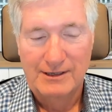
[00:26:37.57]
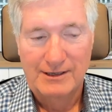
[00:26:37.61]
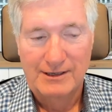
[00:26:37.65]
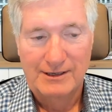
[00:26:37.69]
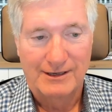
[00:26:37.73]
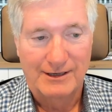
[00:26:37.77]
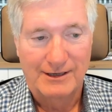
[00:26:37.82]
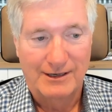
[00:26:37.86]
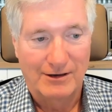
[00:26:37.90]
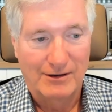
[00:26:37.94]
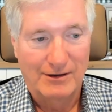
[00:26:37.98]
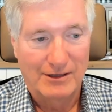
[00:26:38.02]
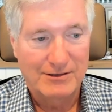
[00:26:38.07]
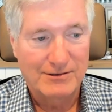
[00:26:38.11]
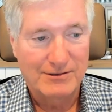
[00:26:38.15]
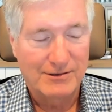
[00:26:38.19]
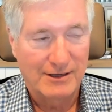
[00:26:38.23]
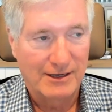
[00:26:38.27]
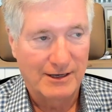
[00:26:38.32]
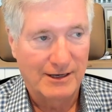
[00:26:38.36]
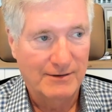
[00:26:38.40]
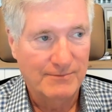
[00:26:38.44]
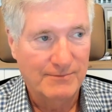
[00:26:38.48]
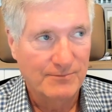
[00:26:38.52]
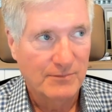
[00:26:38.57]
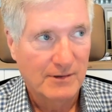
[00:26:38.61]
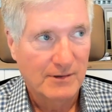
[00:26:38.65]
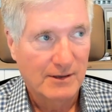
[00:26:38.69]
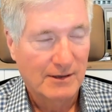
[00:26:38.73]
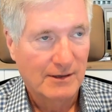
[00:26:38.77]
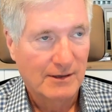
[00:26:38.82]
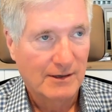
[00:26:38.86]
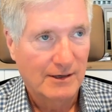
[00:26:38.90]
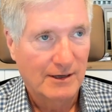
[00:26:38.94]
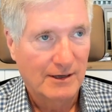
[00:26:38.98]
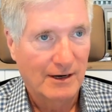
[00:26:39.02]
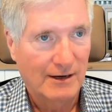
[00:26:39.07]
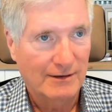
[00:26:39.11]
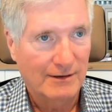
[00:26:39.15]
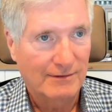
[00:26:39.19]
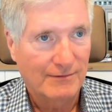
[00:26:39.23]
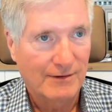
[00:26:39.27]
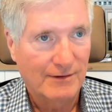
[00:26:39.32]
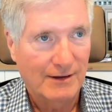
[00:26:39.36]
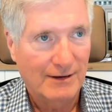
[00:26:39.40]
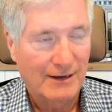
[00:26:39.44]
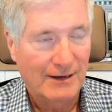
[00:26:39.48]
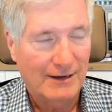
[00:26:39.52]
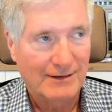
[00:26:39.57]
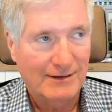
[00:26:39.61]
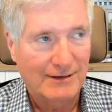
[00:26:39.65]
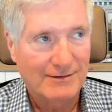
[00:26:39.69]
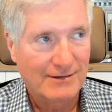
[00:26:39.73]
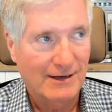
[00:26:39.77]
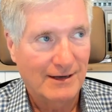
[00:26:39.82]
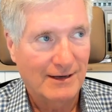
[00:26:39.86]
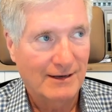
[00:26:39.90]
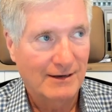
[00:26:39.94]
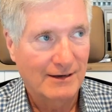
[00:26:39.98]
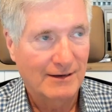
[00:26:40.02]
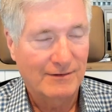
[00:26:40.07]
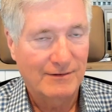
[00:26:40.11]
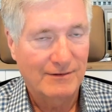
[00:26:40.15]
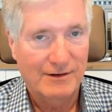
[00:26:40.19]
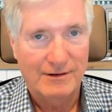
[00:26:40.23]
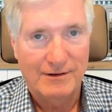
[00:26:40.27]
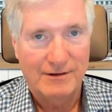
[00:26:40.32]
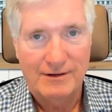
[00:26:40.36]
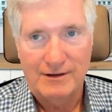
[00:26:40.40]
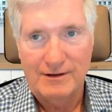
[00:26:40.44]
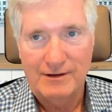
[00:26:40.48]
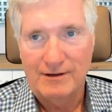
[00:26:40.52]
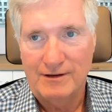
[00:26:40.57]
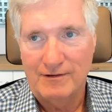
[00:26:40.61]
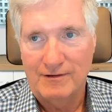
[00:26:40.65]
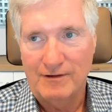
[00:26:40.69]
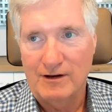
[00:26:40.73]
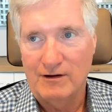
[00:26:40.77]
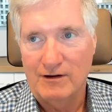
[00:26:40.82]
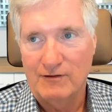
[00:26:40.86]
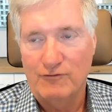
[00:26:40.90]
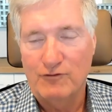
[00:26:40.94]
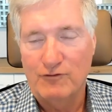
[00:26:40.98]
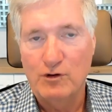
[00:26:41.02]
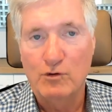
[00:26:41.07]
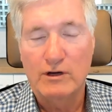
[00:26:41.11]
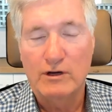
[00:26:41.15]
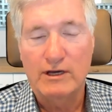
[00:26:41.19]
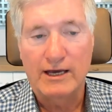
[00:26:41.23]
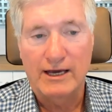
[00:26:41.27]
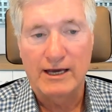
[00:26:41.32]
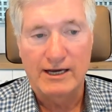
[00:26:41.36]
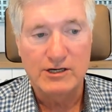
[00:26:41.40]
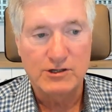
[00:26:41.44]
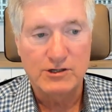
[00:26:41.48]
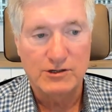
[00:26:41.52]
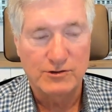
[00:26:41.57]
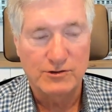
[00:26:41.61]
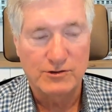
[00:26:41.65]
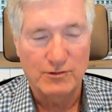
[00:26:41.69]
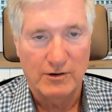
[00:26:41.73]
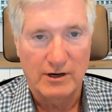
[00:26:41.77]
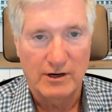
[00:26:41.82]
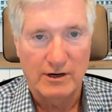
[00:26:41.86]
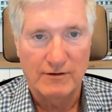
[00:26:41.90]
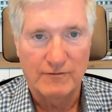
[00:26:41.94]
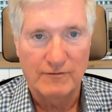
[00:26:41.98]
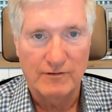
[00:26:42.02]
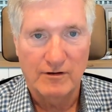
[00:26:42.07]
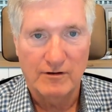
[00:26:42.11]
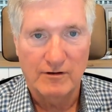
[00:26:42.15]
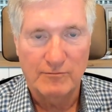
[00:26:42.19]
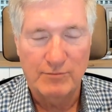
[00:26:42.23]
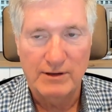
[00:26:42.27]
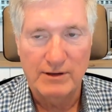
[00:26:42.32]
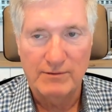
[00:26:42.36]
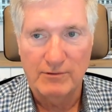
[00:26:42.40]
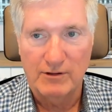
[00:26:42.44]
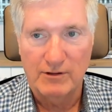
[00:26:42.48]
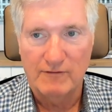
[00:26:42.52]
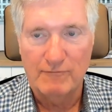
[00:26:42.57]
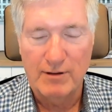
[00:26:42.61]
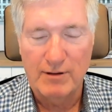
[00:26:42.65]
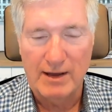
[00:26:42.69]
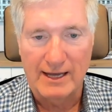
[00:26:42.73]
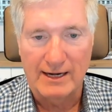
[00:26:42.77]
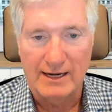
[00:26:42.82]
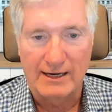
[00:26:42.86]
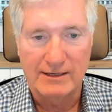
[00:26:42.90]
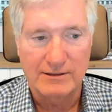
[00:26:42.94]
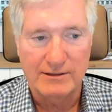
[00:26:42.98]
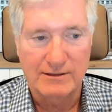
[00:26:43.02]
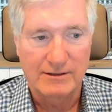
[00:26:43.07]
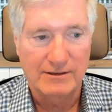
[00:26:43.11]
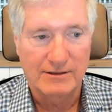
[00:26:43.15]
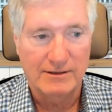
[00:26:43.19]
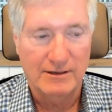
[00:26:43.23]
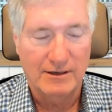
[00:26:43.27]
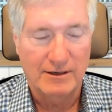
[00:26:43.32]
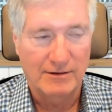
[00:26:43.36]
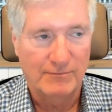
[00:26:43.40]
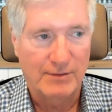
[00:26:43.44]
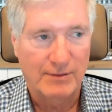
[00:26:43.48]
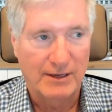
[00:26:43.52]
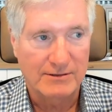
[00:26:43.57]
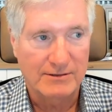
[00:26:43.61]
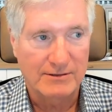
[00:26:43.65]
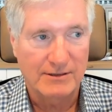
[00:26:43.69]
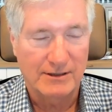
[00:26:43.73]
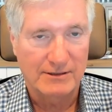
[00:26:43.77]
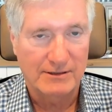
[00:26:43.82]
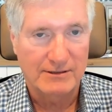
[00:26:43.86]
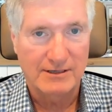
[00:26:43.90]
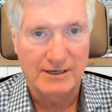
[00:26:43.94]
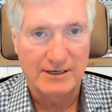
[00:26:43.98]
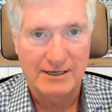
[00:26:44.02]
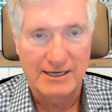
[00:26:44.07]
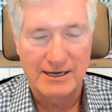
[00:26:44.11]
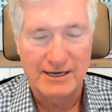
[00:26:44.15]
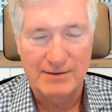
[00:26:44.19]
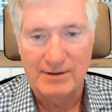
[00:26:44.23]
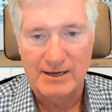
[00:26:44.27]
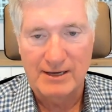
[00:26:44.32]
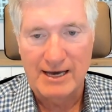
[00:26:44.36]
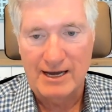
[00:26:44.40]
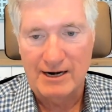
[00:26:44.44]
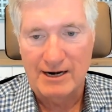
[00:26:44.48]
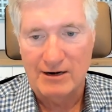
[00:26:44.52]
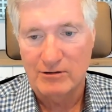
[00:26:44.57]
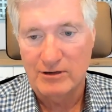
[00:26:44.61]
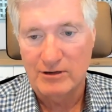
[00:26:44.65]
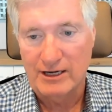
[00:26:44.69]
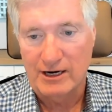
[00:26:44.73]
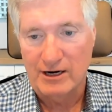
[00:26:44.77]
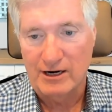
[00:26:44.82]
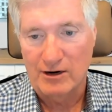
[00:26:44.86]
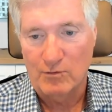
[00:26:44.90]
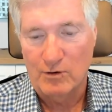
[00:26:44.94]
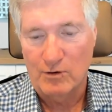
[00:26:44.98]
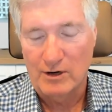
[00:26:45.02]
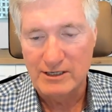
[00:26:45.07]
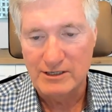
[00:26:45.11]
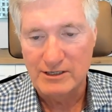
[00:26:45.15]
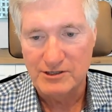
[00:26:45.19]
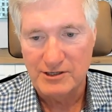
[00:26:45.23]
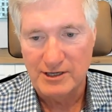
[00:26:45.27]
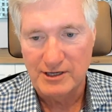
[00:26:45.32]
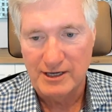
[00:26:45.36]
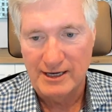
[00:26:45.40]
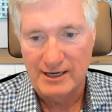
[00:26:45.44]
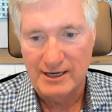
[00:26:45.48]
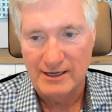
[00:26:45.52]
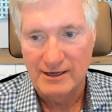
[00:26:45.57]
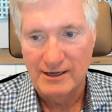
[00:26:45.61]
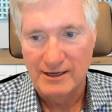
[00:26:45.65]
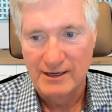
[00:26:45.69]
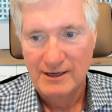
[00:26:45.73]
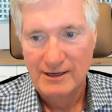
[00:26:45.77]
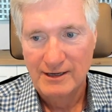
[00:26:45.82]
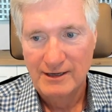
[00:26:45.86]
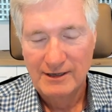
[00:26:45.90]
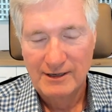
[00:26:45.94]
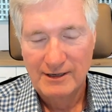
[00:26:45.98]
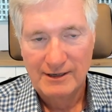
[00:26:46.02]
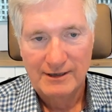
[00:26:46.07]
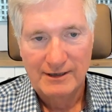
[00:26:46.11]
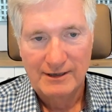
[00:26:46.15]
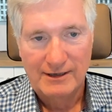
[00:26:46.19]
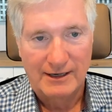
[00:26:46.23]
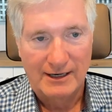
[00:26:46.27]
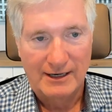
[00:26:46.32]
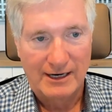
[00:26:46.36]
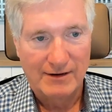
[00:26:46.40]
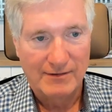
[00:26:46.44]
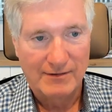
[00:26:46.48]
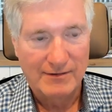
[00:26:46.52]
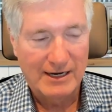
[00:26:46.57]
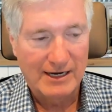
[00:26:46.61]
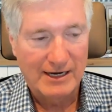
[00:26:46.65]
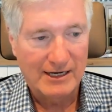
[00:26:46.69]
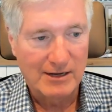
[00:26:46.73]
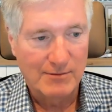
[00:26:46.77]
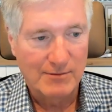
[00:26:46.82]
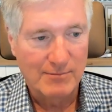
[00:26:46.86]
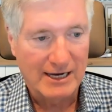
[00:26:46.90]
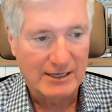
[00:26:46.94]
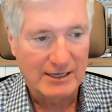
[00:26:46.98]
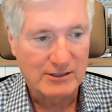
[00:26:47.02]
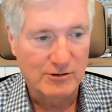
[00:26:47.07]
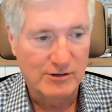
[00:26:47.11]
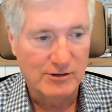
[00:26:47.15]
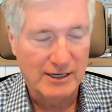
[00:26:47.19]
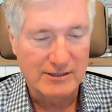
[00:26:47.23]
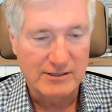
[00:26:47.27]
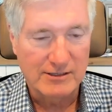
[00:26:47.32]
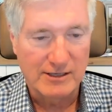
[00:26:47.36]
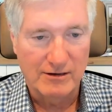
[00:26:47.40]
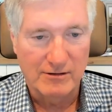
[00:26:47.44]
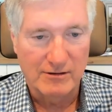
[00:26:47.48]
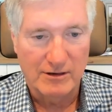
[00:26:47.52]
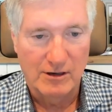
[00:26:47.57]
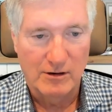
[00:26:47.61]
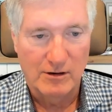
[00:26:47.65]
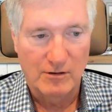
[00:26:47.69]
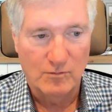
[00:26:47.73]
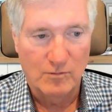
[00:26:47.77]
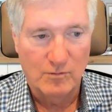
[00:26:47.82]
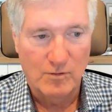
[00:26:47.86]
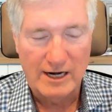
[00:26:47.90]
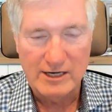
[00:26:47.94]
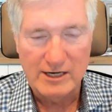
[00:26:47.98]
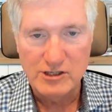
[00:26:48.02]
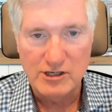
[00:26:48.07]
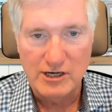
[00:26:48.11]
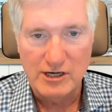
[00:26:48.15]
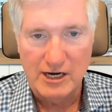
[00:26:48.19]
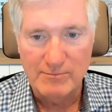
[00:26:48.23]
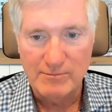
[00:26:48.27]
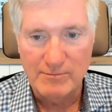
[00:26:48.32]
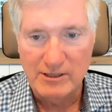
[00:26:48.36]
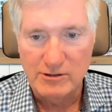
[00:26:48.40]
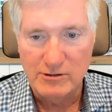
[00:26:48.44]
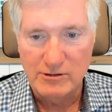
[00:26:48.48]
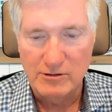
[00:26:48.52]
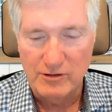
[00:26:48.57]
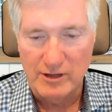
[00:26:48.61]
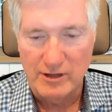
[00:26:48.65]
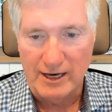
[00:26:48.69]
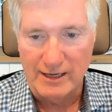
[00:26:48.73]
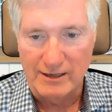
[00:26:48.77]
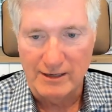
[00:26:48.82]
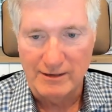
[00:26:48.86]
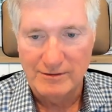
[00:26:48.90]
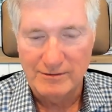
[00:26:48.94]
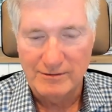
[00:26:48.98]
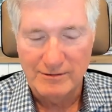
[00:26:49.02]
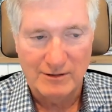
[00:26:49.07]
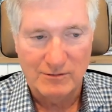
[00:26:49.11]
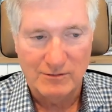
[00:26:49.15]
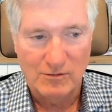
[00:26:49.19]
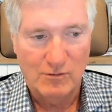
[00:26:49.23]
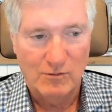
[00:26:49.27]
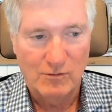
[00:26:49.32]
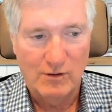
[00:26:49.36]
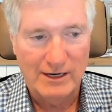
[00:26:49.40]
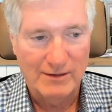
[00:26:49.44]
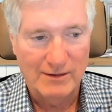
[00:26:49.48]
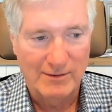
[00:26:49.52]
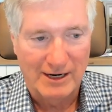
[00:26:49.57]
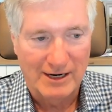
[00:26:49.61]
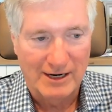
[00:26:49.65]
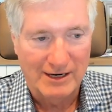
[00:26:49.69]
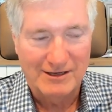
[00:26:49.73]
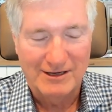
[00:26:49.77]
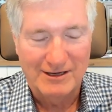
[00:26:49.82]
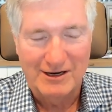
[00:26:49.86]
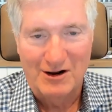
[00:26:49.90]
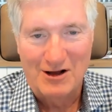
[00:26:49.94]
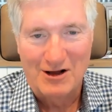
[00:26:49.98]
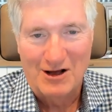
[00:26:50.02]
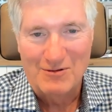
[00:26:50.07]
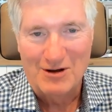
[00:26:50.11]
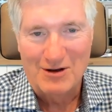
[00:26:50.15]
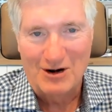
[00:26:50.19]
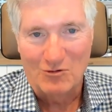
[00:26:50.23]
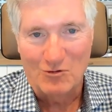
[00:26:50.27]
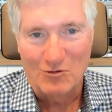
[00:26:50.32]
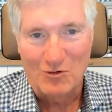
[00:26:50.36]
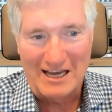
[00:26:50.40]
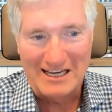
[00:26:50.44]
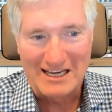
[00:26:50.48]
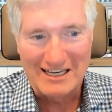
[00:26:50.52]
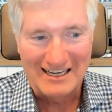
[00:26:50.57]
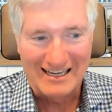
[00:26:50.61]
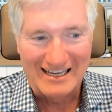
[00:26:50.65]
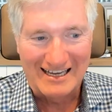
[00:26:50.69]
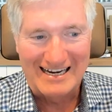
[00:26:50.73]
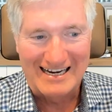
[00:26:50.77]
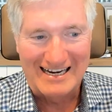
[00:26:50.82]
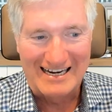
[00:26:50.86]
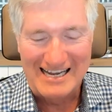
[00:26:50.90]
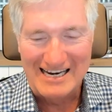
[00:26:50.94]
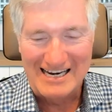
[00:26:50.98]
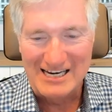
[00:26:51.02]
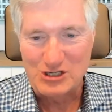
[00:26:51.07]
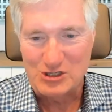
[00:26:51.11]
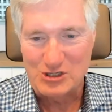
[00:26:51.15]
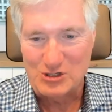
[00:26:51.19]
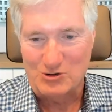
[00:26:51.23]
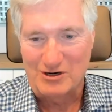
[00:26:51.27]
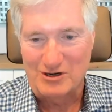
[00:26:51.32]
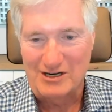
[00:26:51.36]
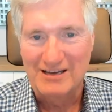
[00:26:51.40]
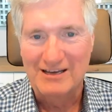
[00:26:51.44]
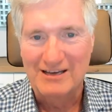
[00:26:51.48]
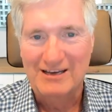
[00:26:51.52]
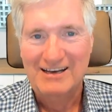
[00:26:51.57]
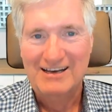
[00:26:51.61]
You know, and it's you know, I can tell you that a few occasions where people have panicked and, you know, basically say, "Get me out! I don't care what you say." And then they come back 2 days later and go, "Why did you let me do that?" It's like, well, wait a minute. You know, I'm in a regulated industry.